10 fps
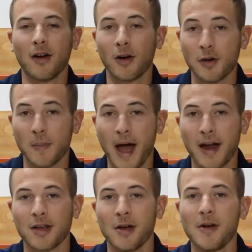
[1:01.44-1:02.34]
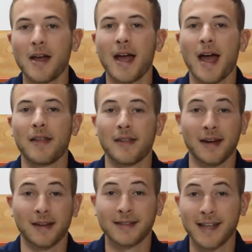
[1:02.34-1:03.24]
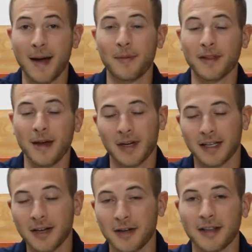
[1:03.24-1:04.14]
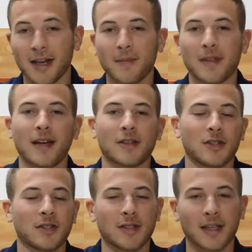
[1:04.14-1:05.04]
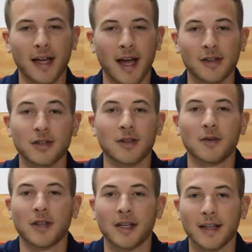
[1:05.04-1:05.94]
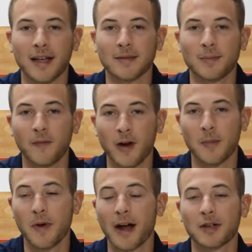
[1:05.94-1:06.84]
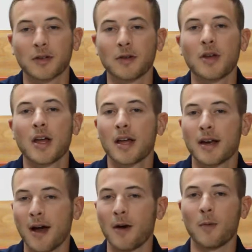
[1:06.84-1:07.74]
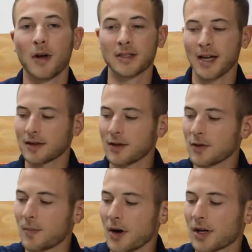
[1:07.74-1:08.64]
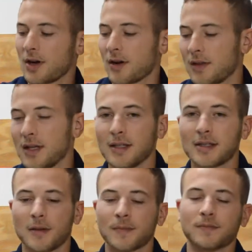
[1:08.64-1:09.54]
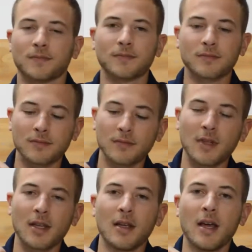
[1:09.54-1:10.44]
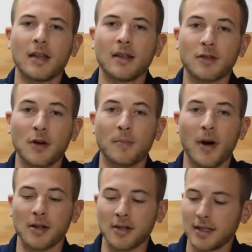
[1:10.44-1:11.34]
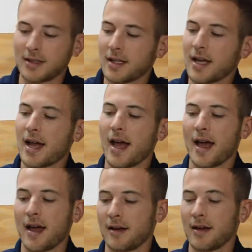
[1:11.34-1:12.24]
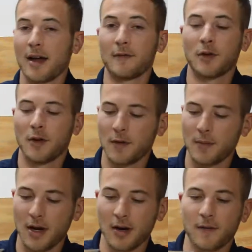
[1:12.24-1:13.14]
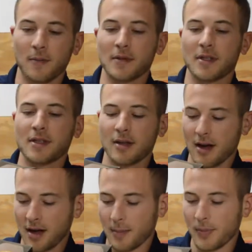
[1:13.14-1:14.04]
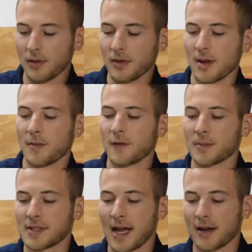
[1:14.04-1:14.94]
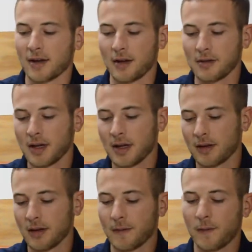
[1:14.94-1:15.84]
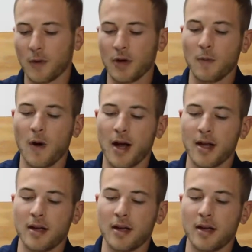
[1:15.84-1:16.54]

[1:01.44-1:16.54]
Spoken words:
on your patio and then zapping them and killing them. I just don't think that's very practical. Now, what's out there in the market are these. These are bug lights, and I have two of them here from, both of them are from Satco. They're 40-watt